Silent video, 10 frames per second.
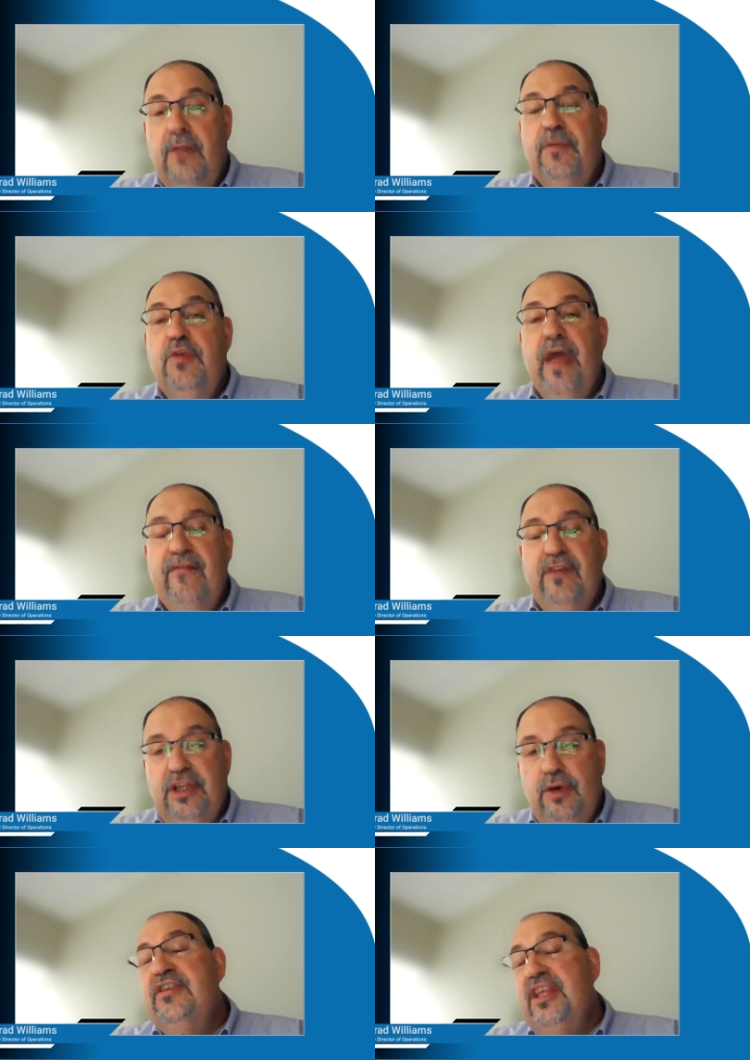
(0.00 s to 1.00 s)
You have to
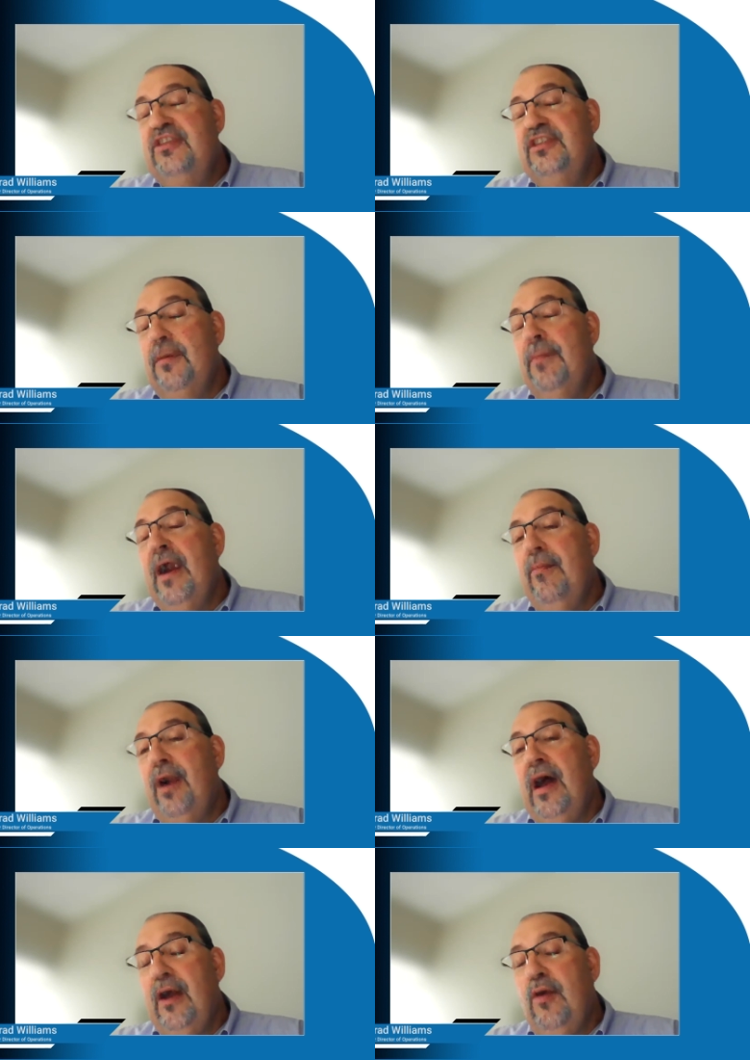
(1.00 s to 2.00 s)
do it. This is a Bear
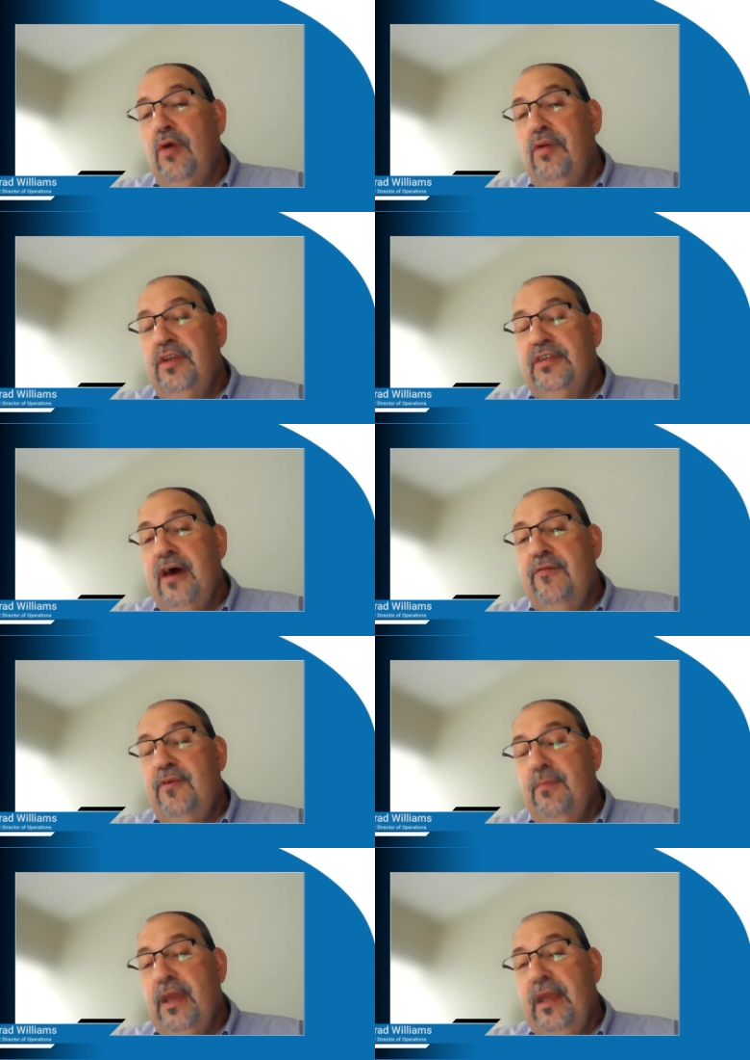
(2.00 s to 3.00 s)
Bryant quote. It's not
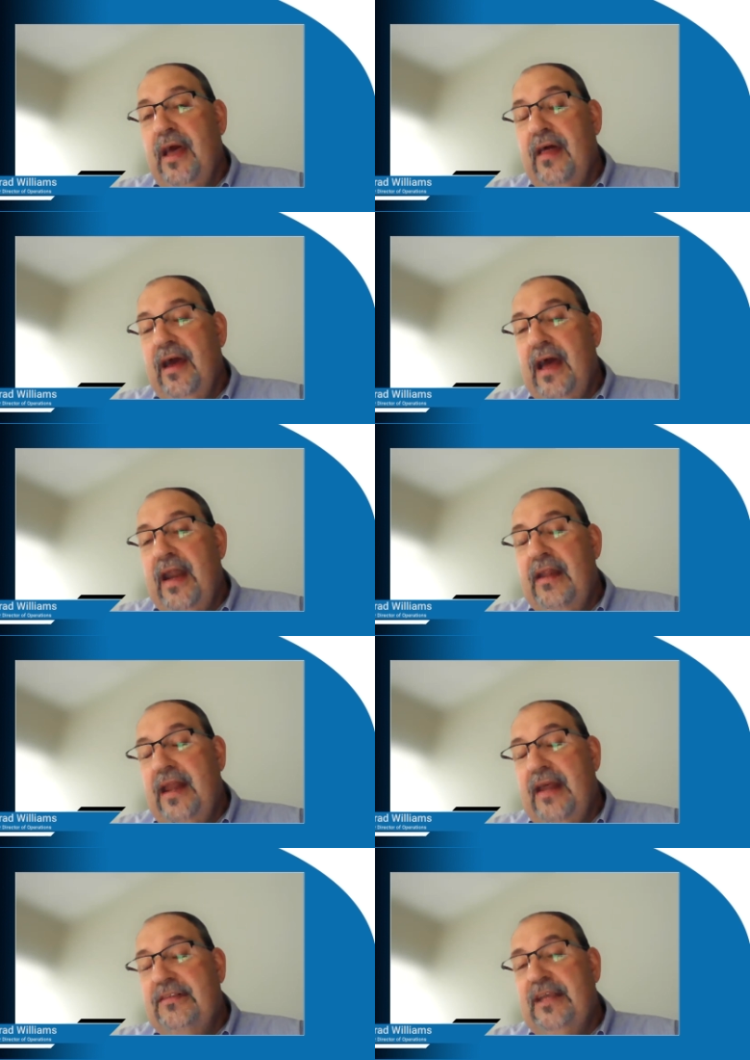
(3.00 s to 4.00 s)
from me. I
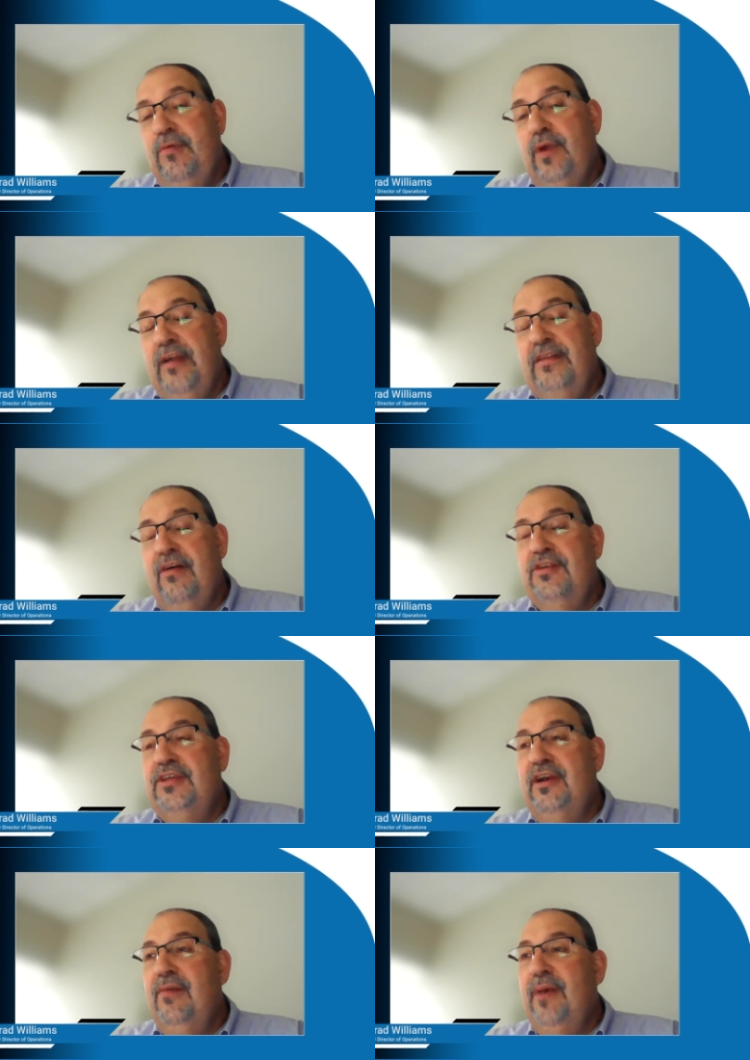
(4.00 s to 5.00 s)
said when I talked to
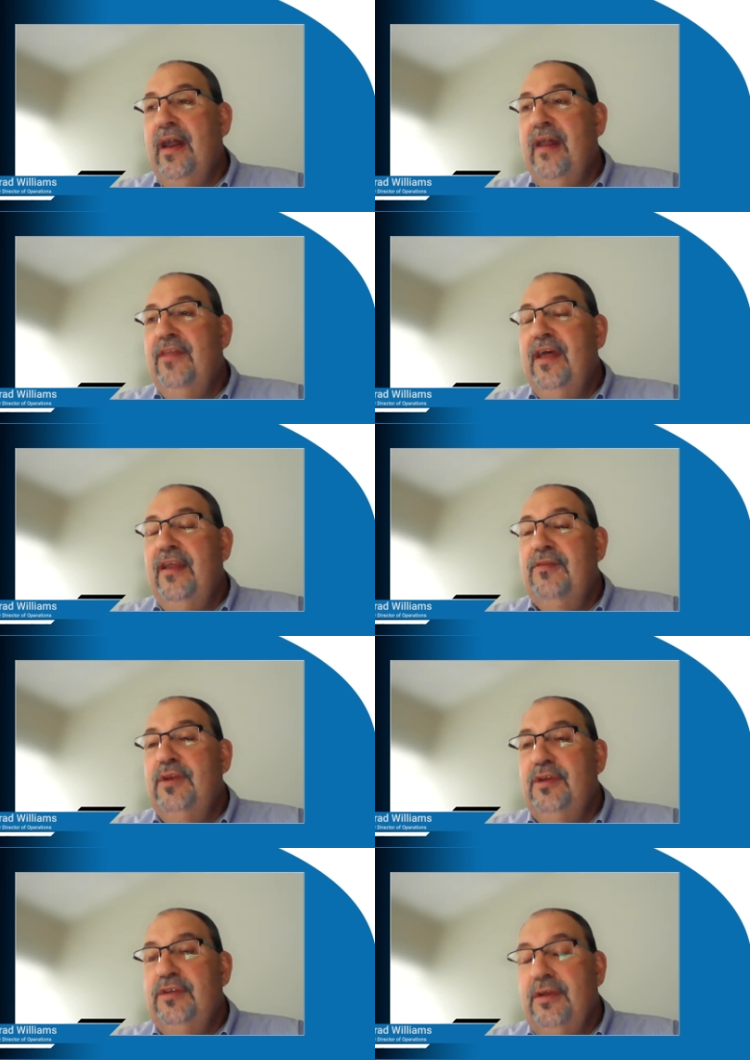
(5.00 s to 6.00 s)
Sherry about it that this
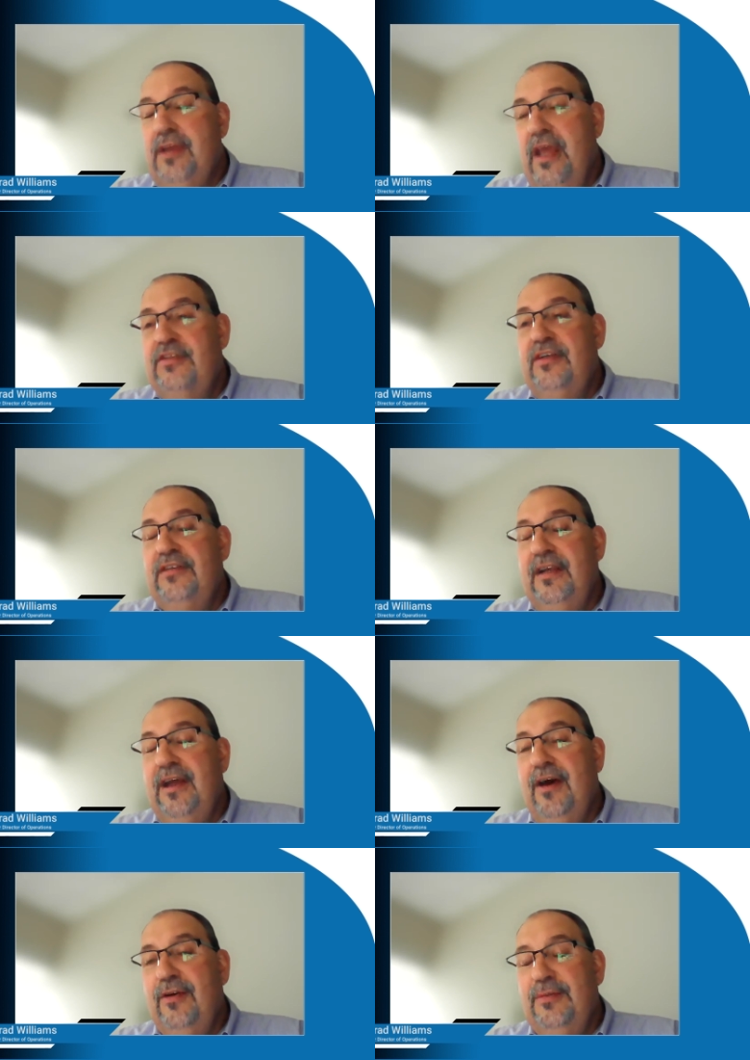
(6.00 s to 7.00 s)
was an SEC
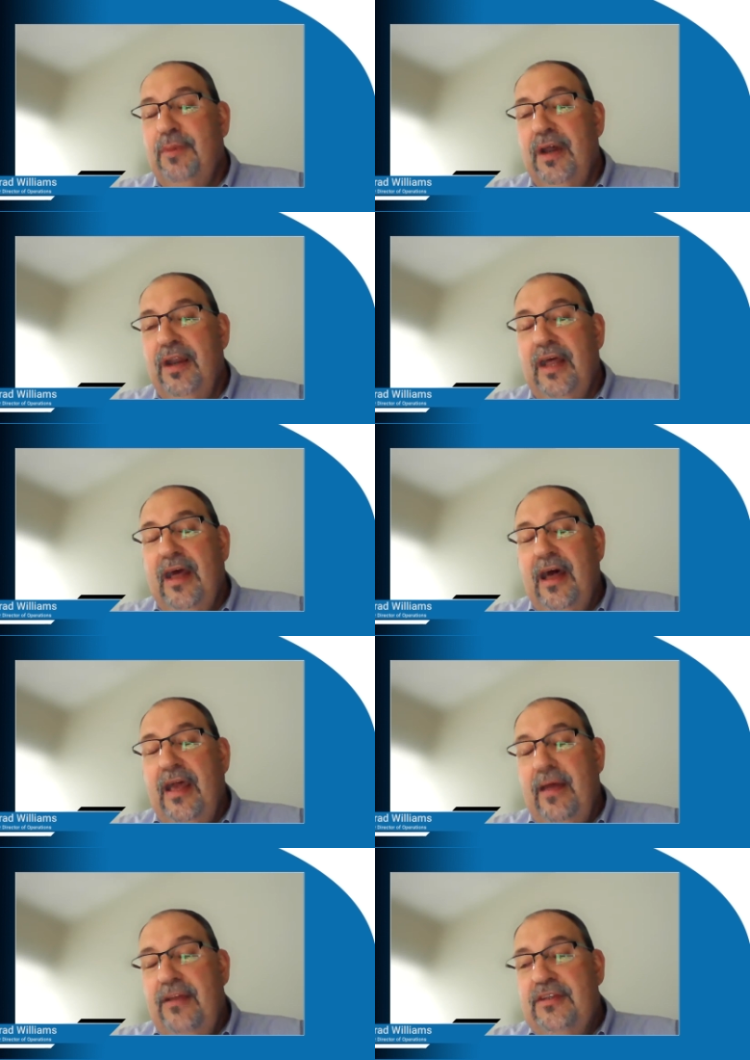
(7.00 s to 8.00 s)
coach, but
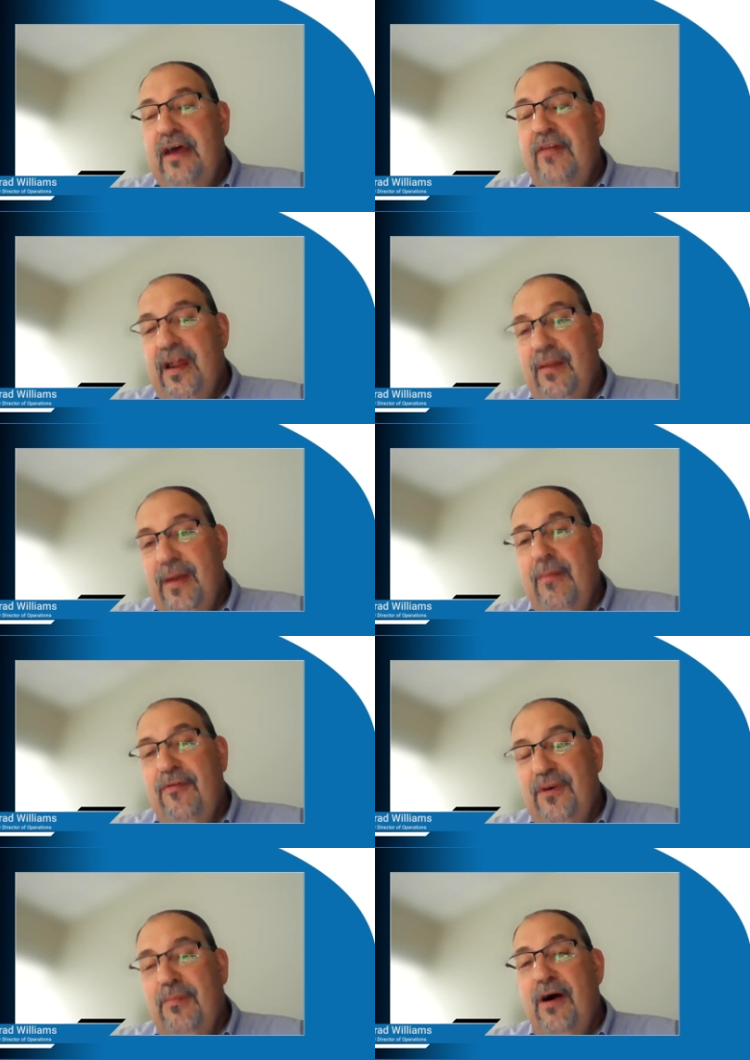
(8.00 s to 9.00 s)
in South
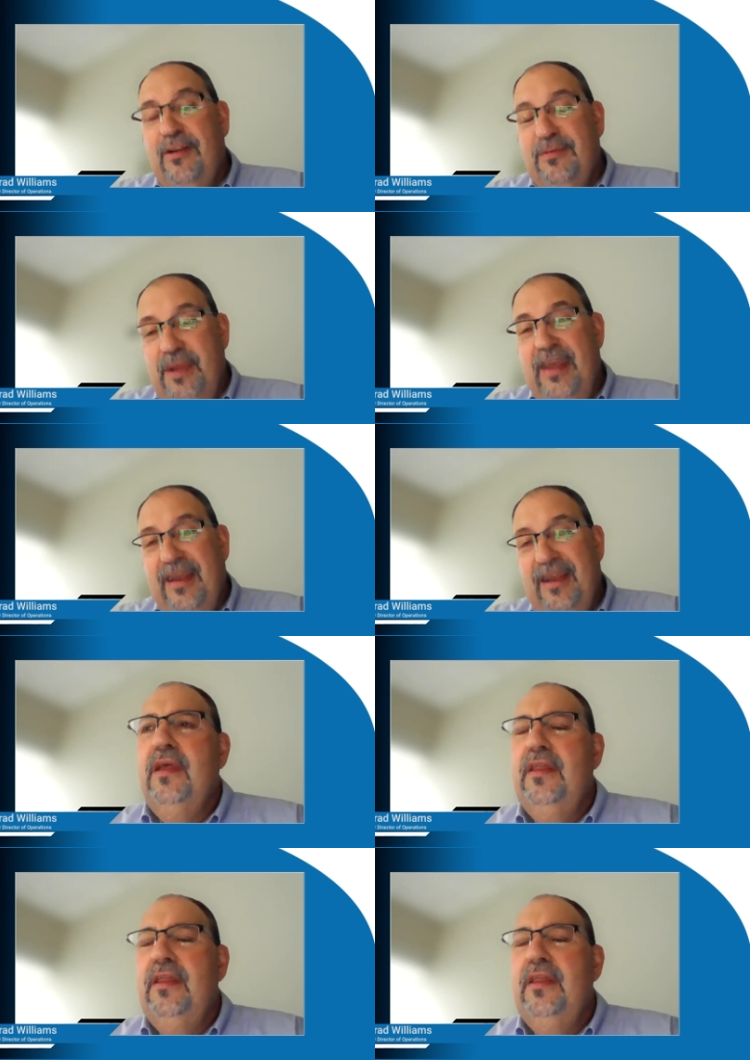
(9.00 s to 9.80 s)
Alabama, football is big.